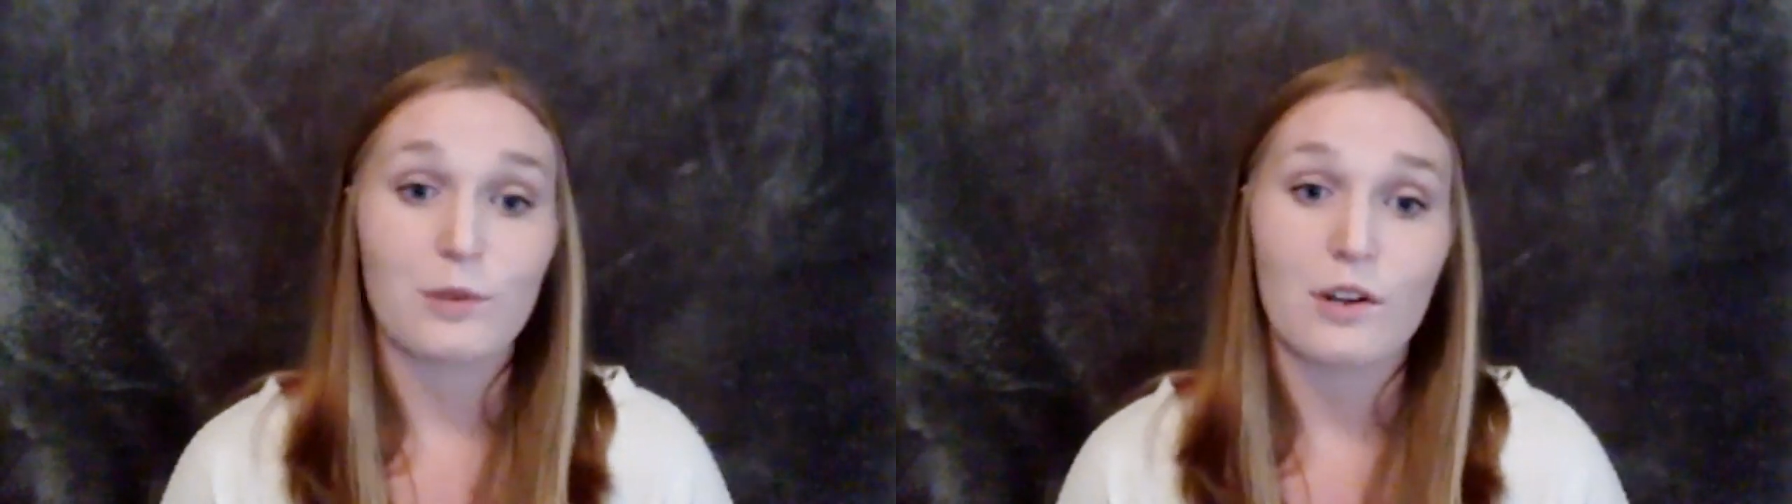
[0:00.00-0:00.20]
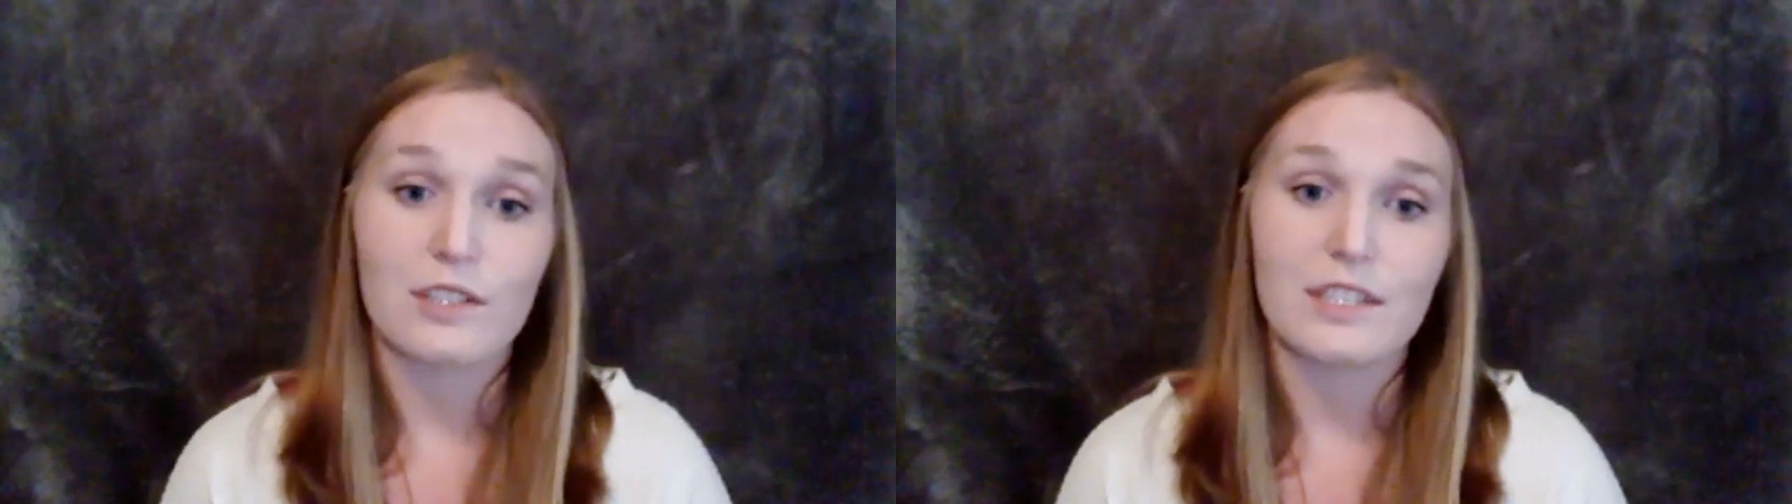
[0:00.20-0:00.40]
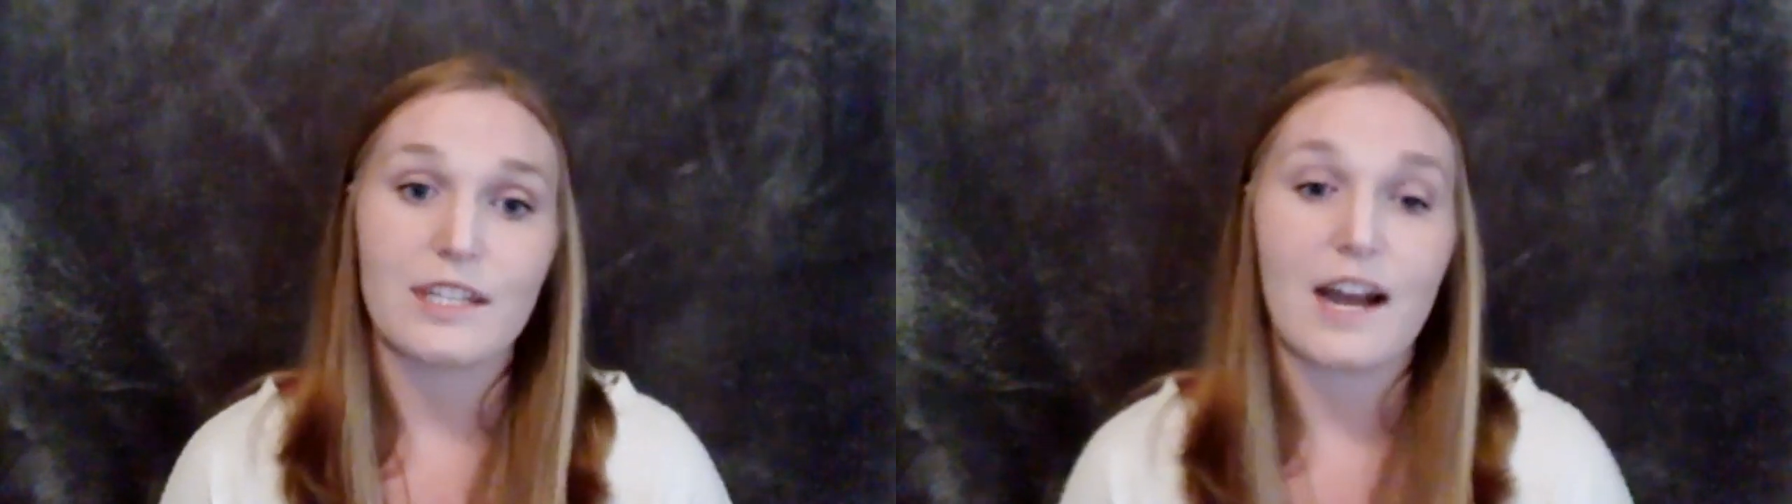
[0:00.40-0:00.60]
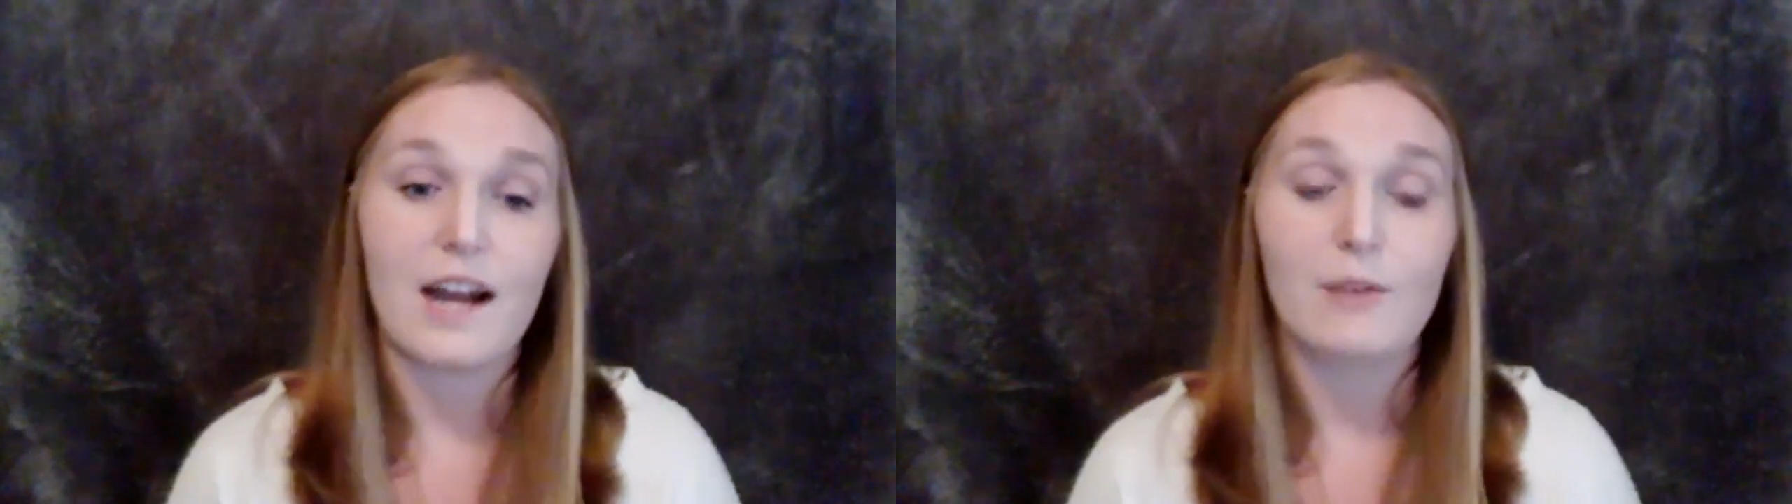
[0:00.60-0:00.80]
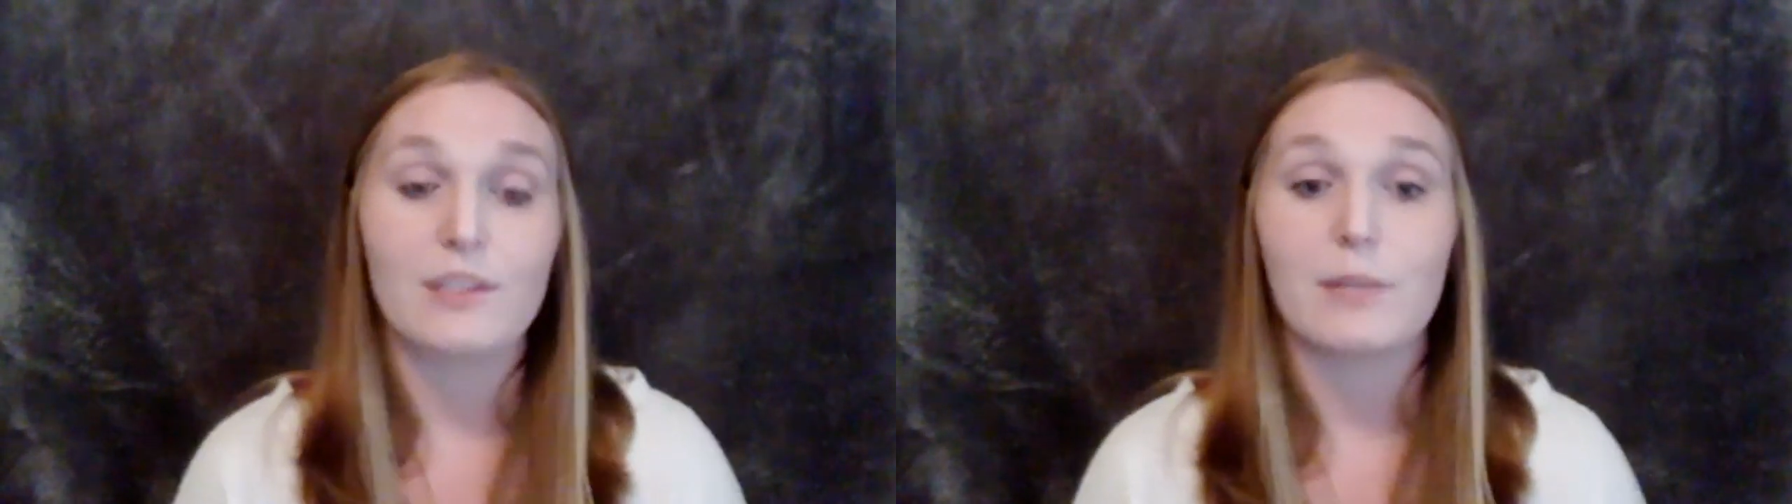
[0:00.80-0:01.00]
Rossi,
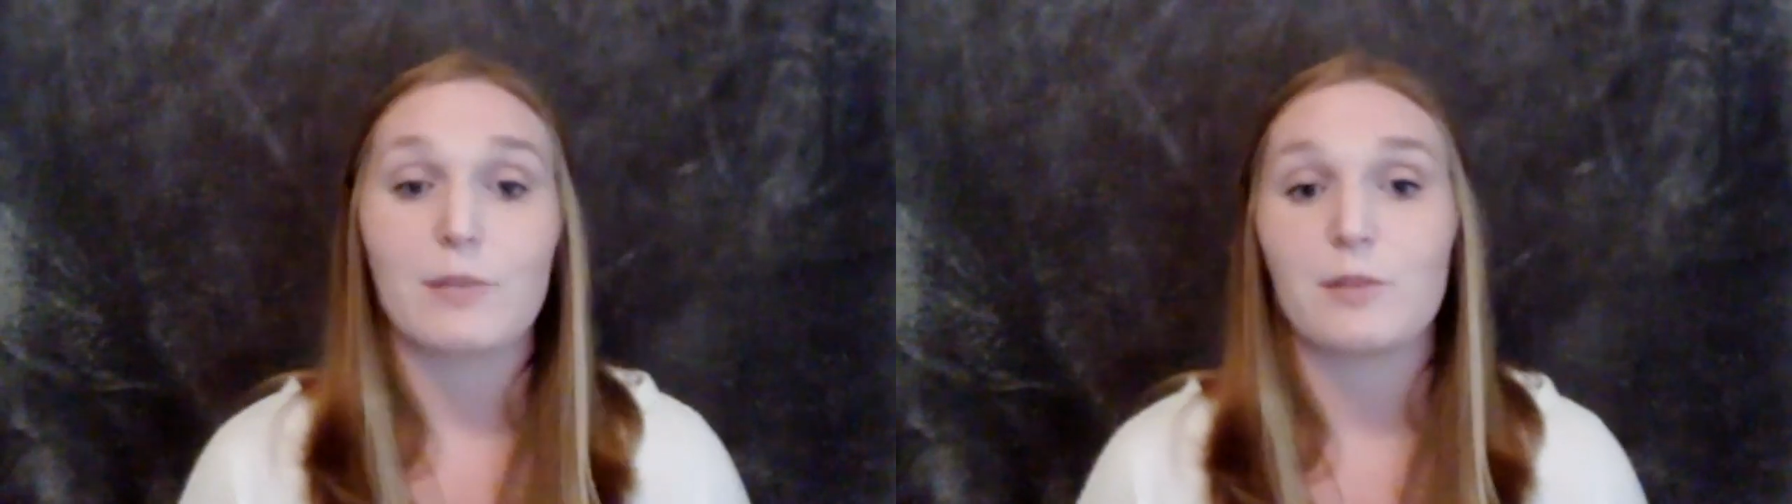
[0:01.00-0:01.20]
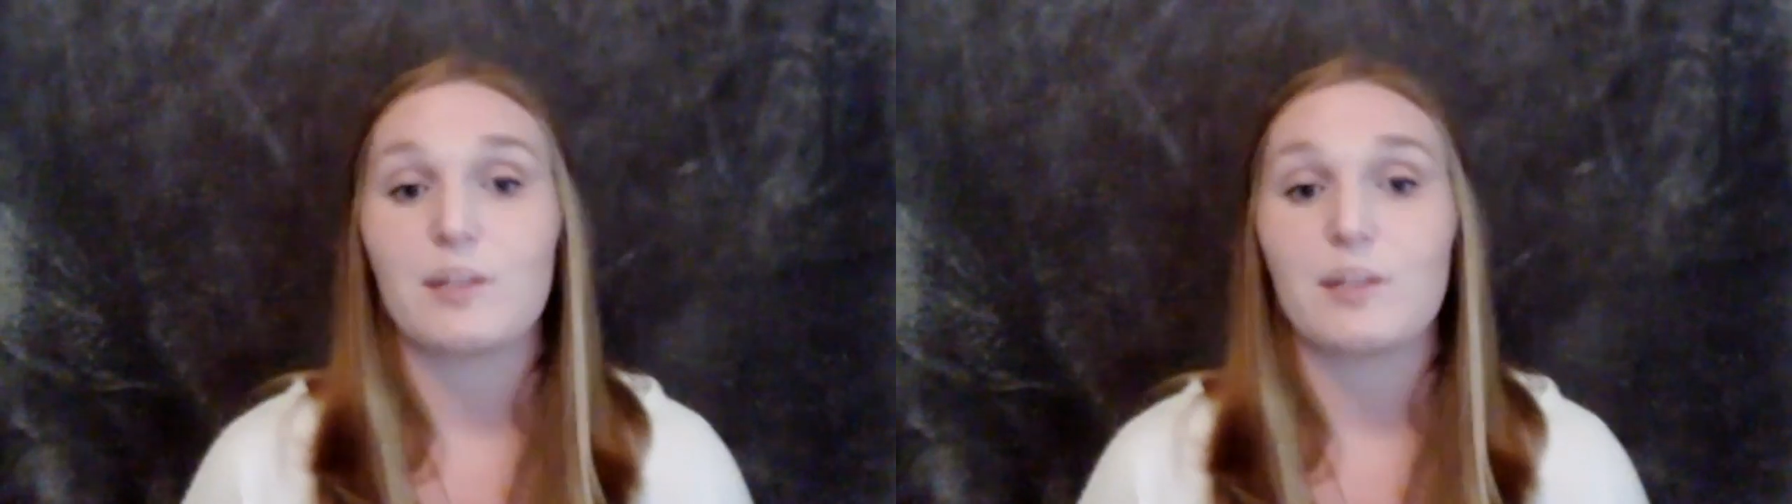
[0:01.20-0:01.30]
I was able to be